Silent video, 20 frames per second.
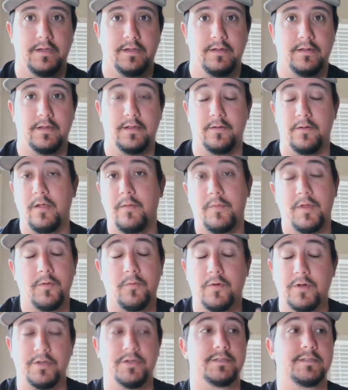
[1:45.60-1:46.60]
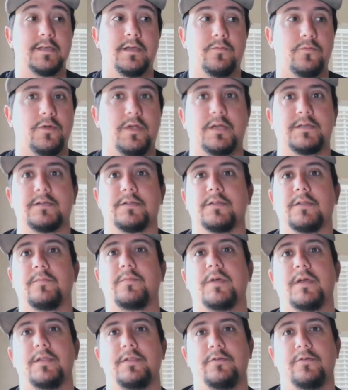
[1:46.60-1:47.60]
you see them react on the
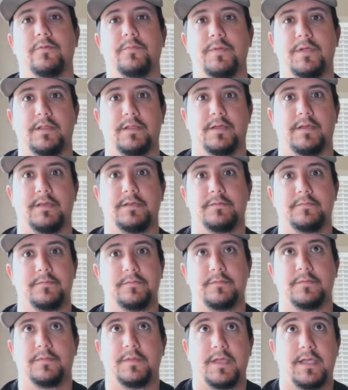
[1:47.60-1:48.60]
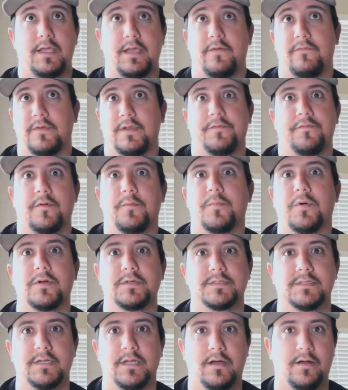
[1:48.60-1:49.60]
bed, you'll be like, they have different
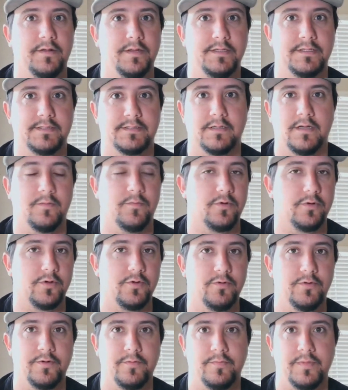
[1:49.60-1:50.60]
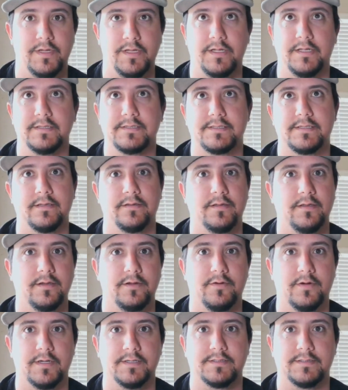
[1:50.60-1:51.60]
personalities. Some are going to be instantly
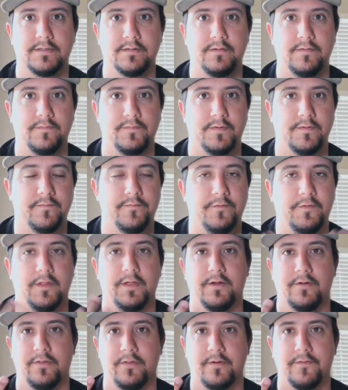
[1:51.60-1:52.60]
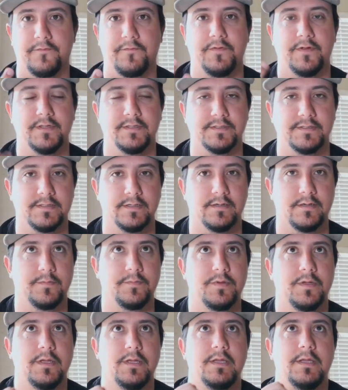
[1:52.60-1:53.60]
aggressive and flare their fins
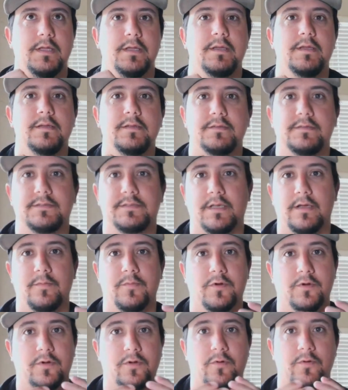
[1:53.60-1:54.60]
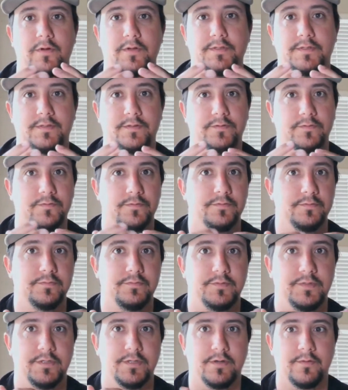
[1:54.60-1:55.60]
up. Some are going to,
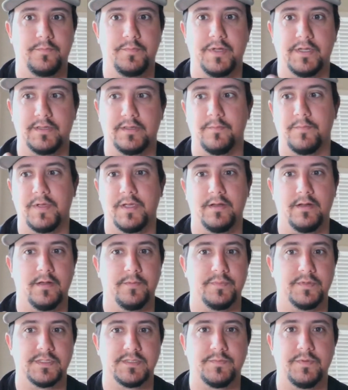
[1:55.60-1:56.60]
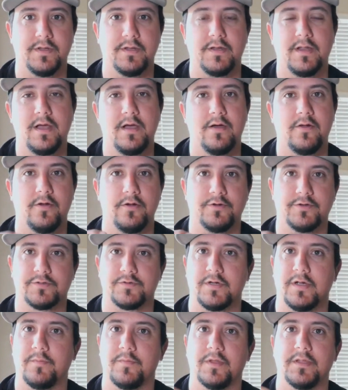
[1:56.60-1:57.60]
pick the bait up and spit it out or just
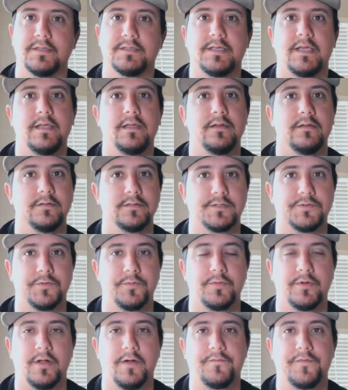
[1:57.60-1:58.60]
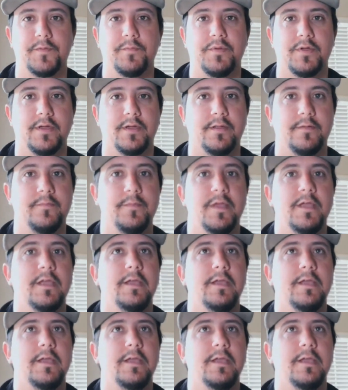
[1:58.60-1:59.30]
grab by the tail and swim it off the bed.